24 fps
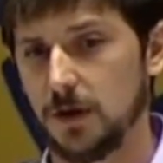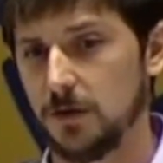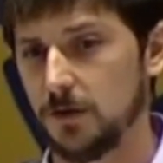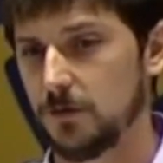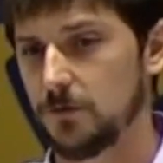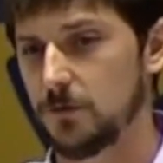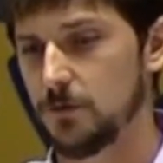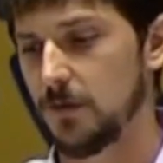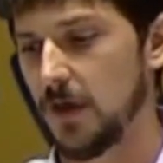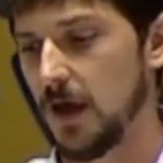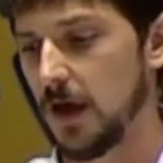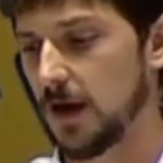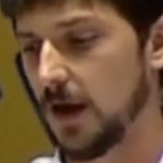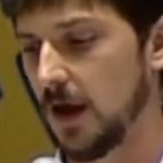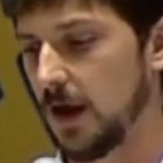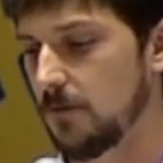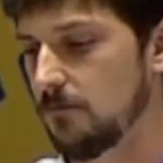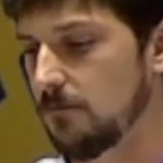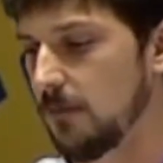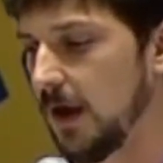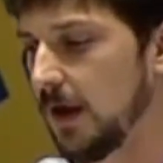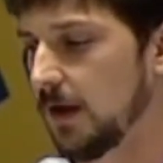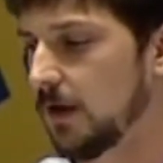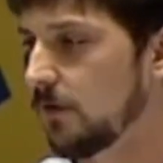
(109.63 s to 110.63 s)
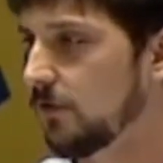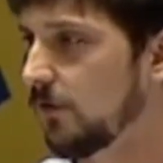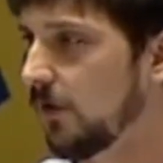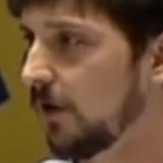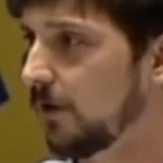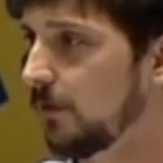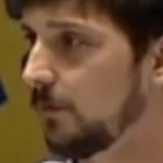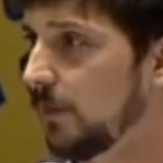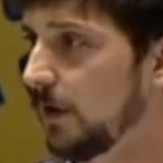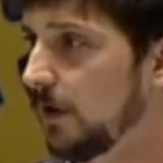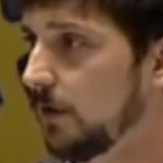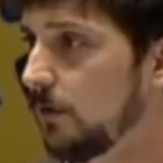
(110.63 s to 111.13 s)
And through that I met a
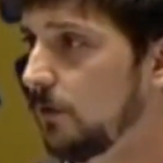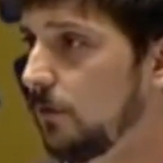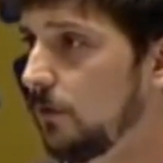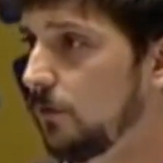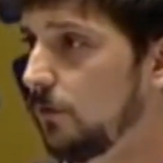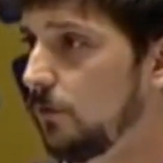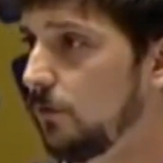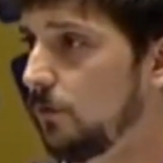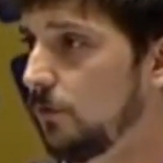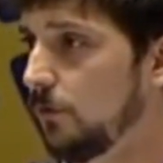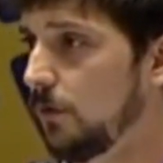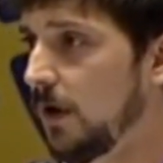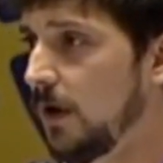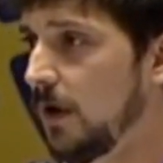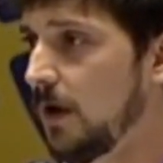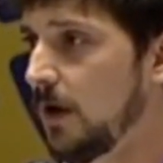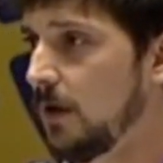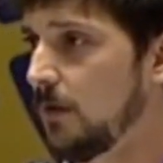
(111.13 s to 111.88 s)
gentleman who